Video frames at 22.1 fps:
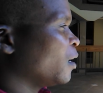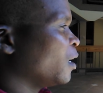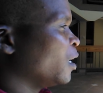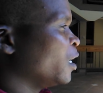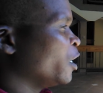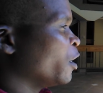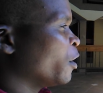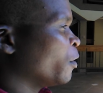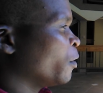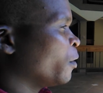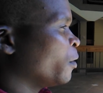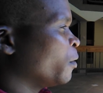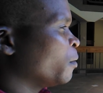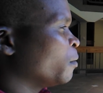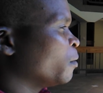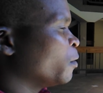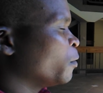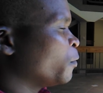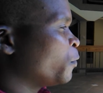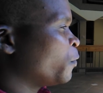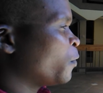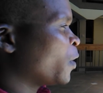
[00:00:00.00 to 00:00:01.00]

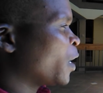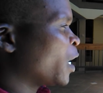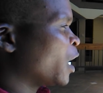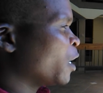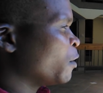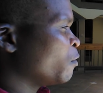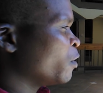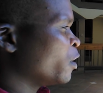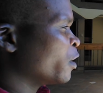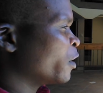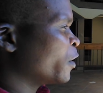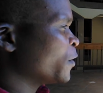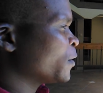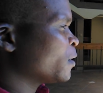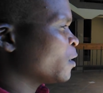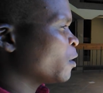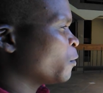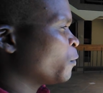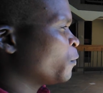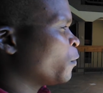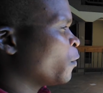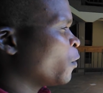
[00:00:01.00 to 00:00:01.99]
5
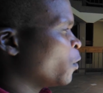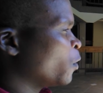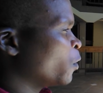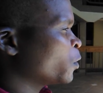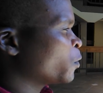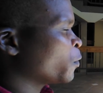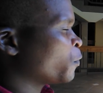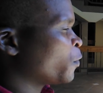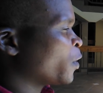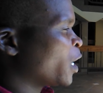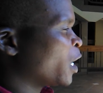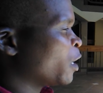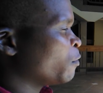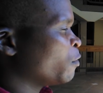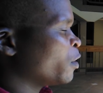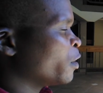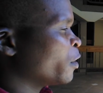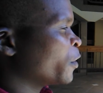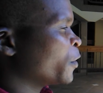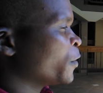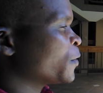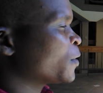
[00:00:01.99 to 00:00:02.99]
years, 4 to
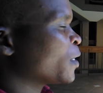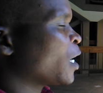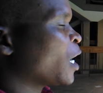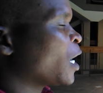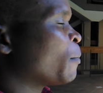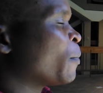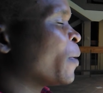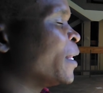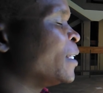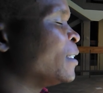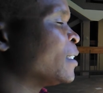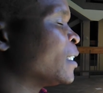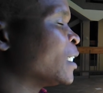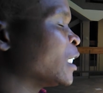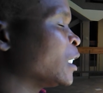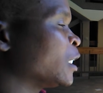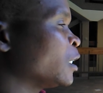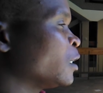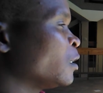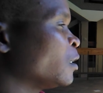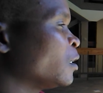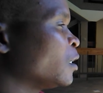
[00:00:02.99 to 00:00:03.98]
5 years, up
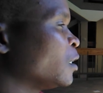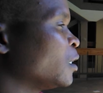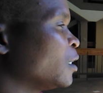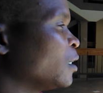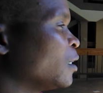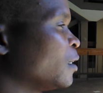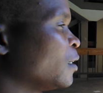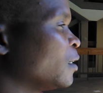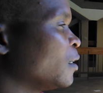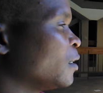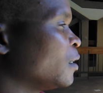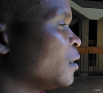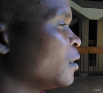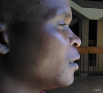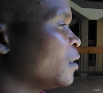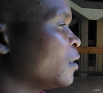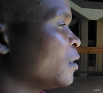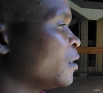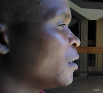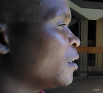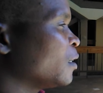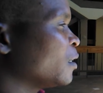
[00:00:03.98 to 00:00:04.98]
until
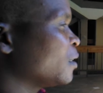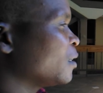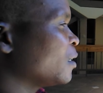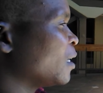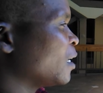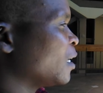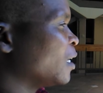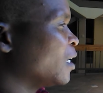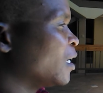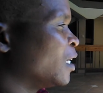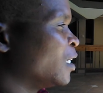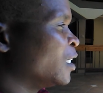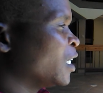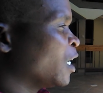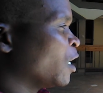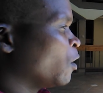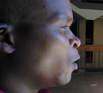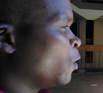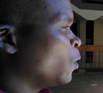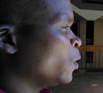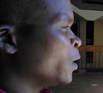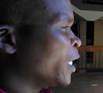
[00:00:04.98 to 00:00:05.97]

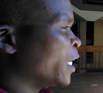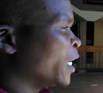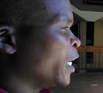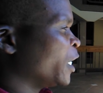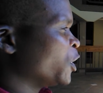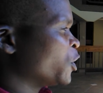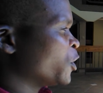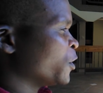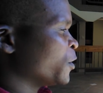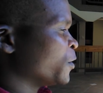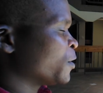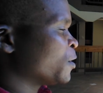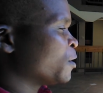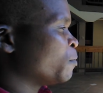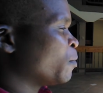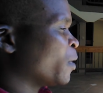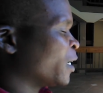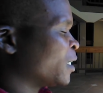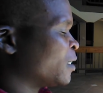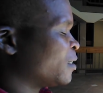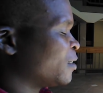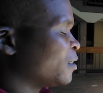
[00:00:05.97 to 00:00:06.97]
the older ages.
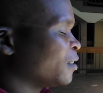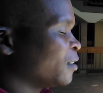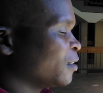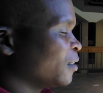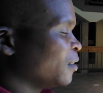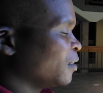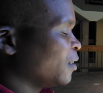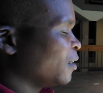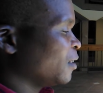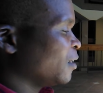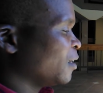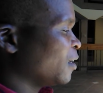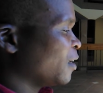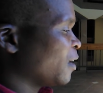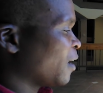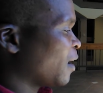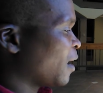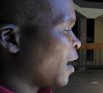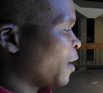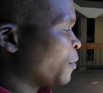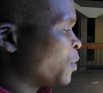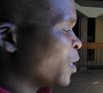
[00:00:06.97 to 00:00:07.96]
But
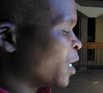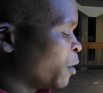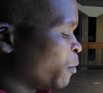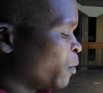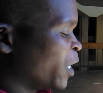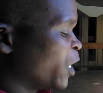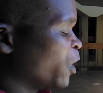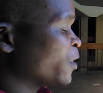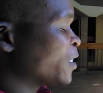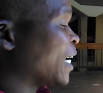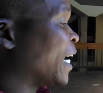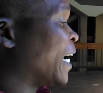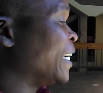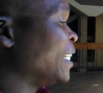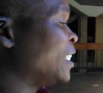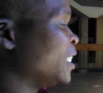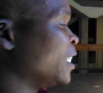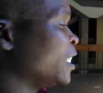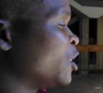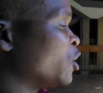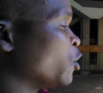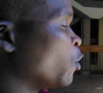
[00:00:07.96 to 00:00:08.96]
I think because I
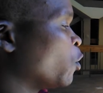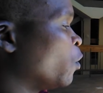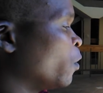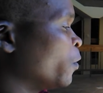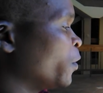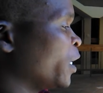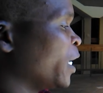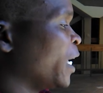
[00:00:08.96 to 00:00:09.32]
teach all